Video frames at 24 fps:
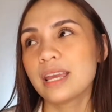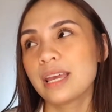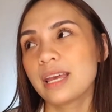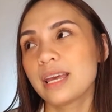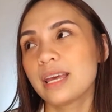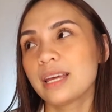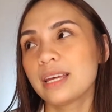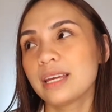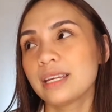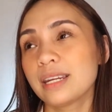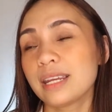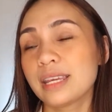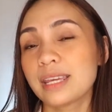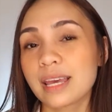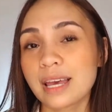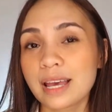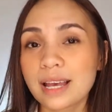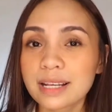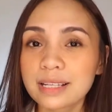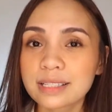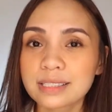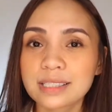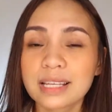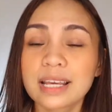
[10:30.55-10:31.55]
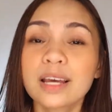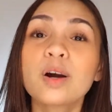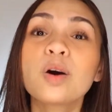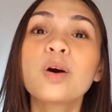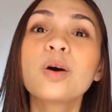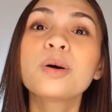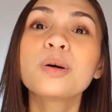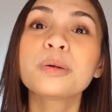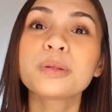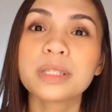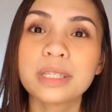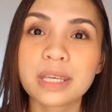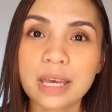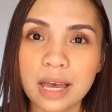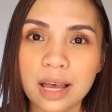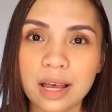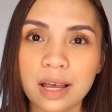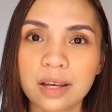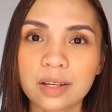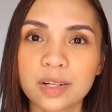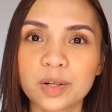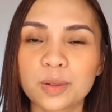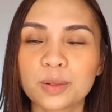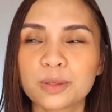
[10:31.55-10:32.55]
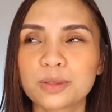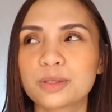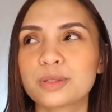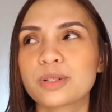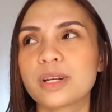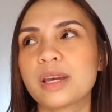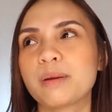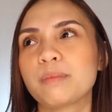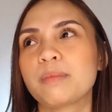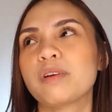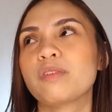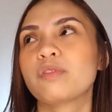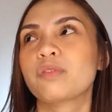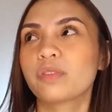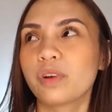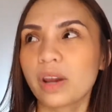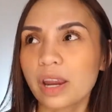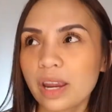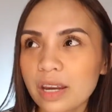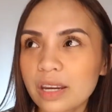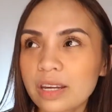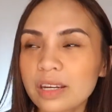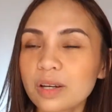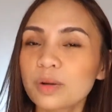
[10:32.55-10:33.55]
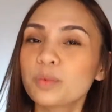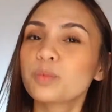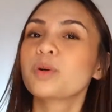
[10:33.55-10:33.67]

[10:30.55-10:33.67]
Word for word: And yes, oh yeah, and also today my friend,